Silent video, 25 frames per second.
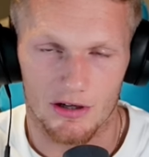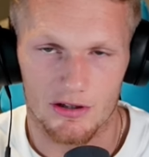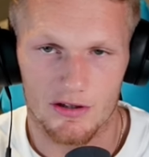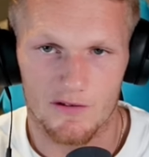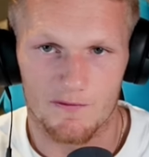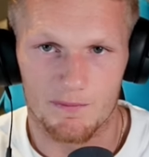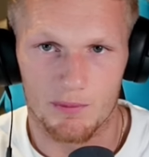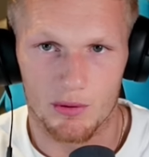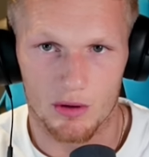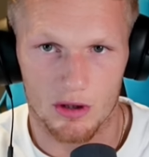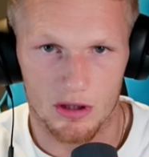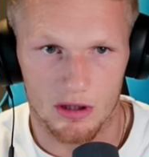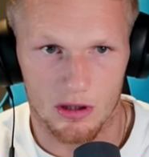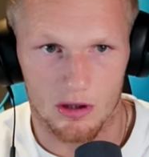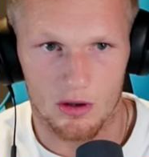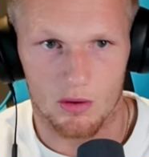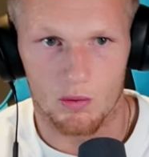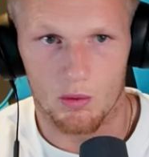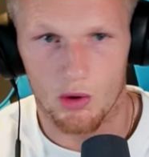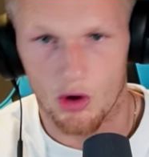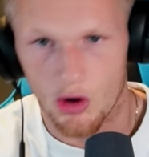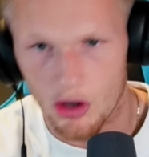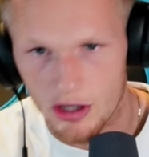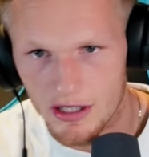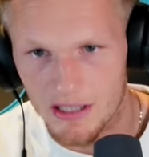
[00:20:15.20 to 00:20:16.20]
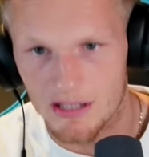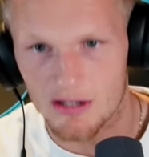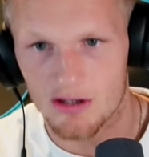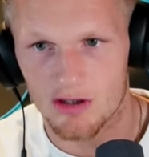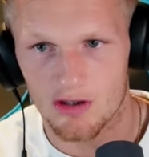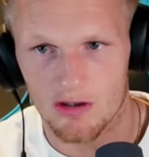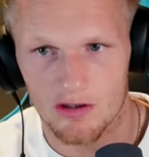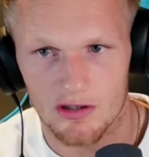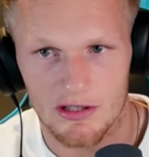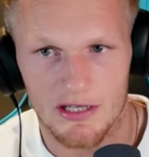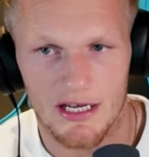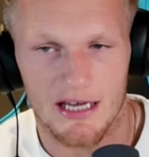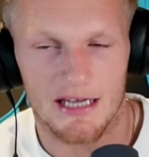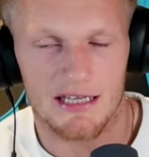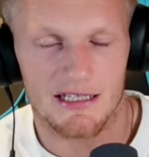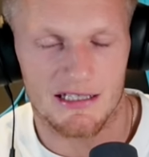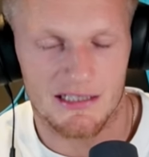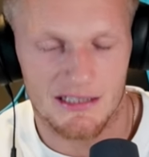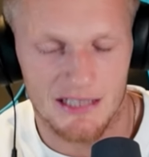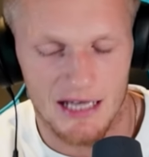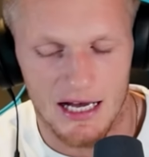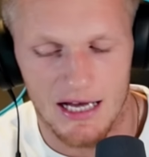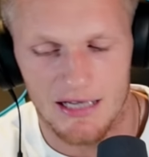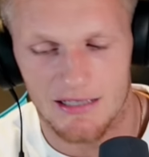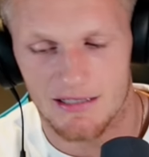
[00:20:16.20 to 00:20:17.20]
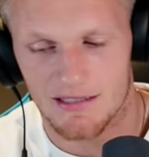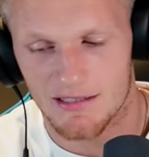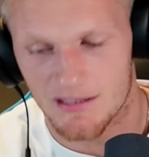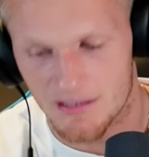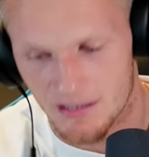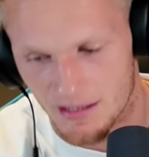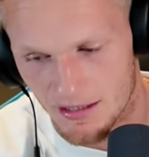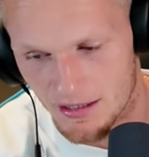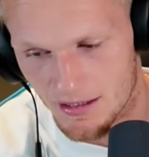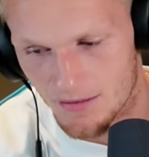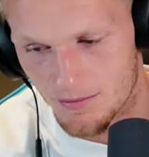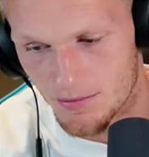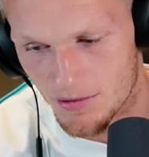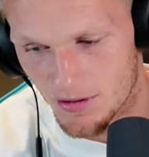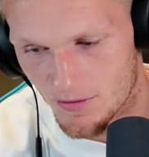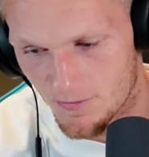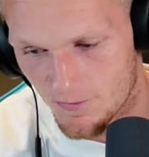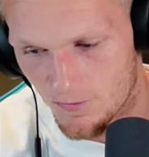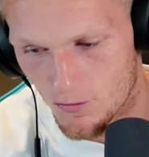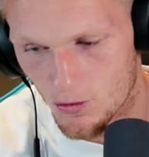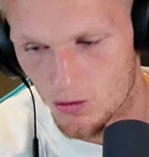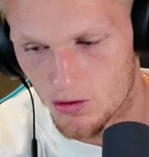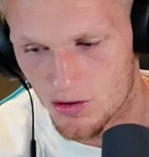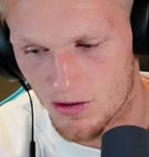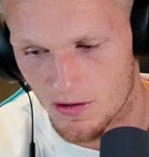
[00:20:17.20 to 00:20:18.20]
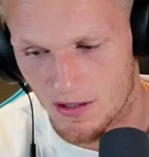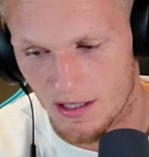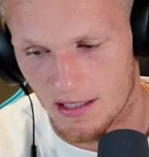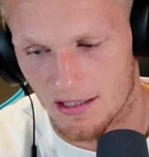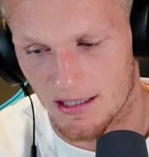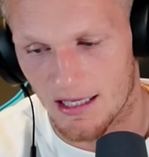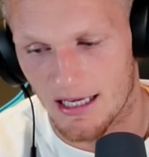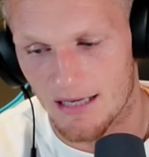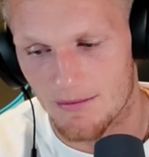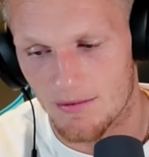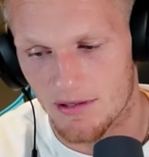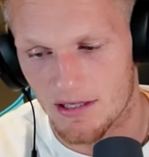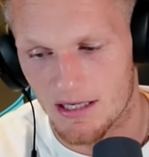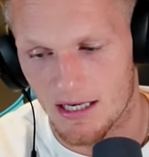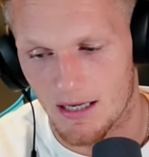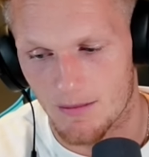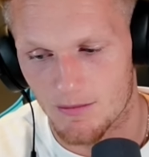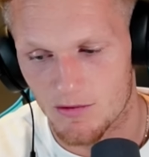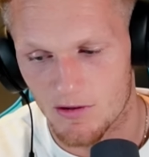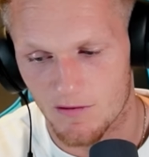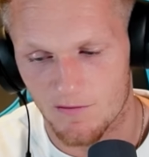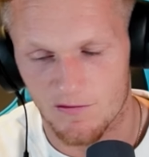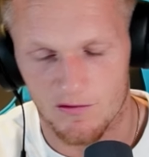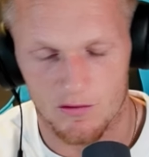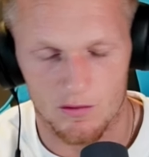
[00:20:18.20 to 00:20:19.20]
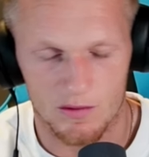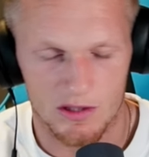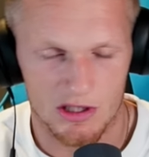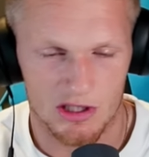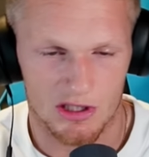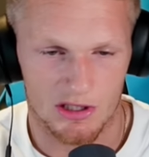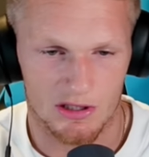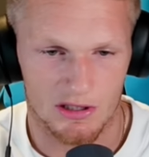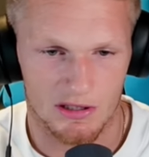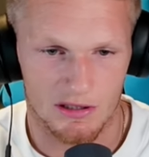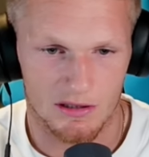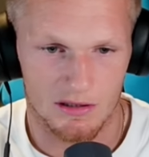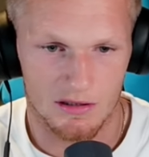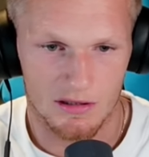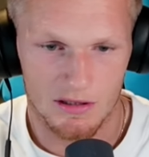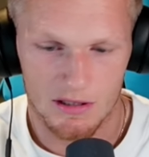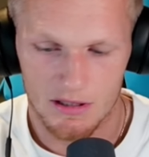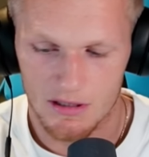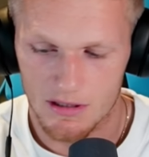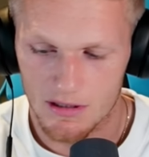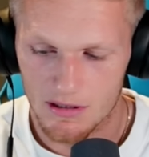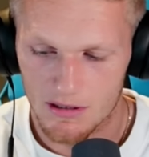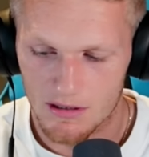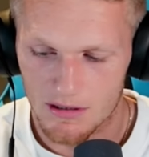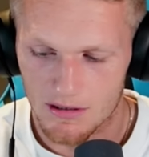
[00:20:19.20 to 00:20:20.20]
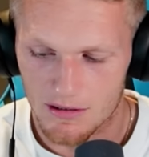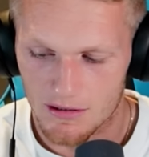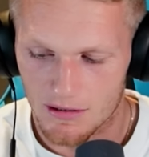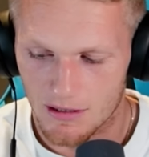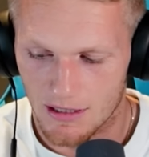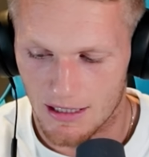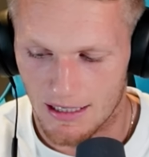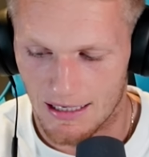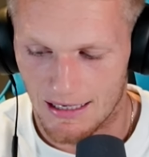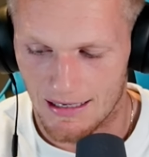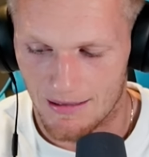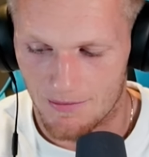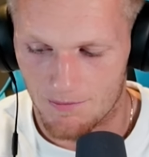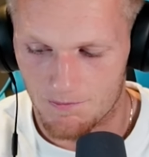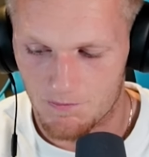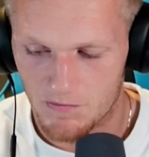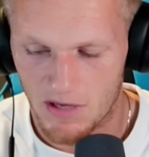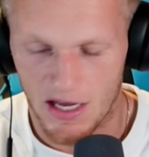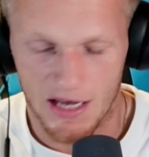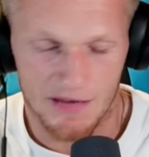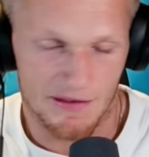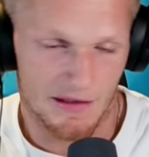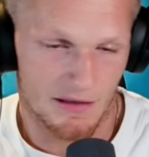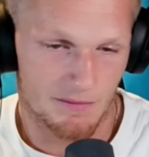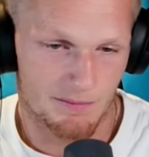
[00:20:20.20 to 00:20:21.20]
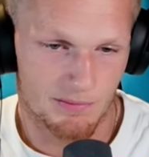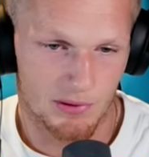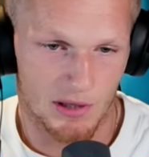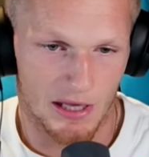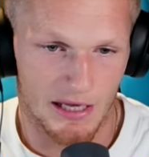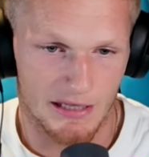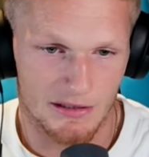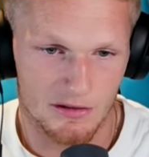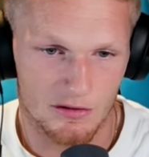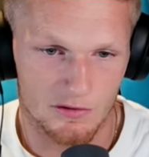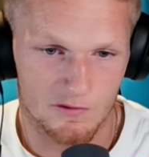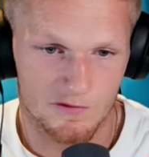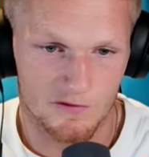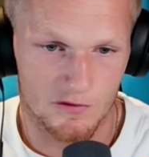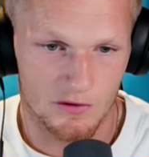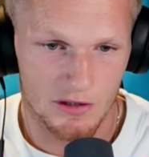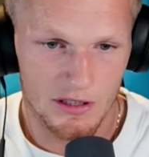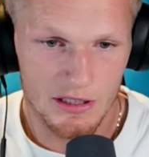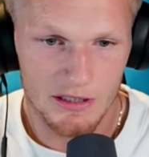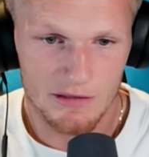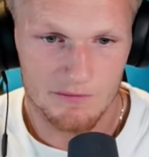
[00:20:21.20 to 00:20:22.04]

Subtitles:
put a lot of work into, and now you're starting to see a bit of fruits of their labour come to fruition, and they're playing good footy.